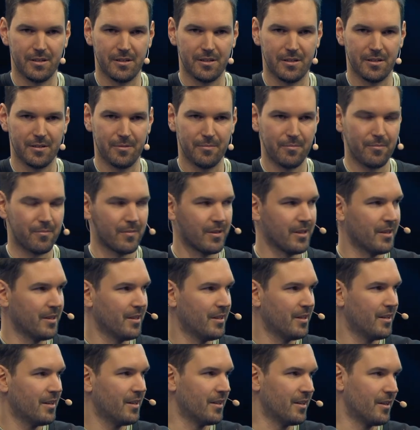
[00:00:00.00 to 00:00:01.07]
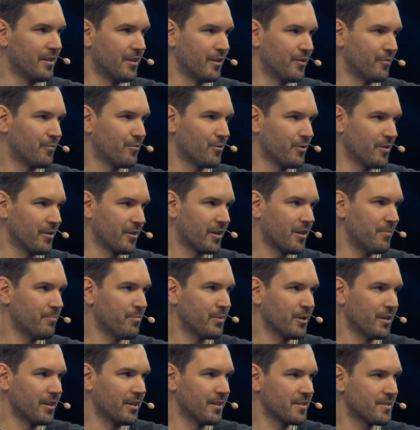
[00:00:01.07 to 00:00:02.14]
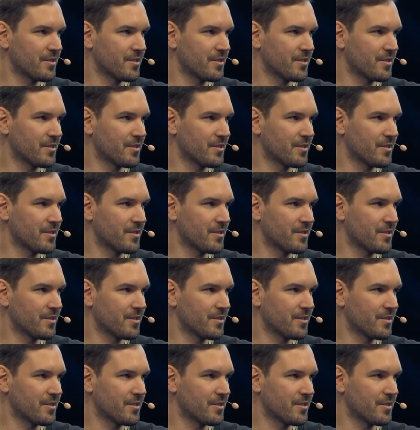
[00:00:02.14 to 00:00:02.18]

um, uh, for the company.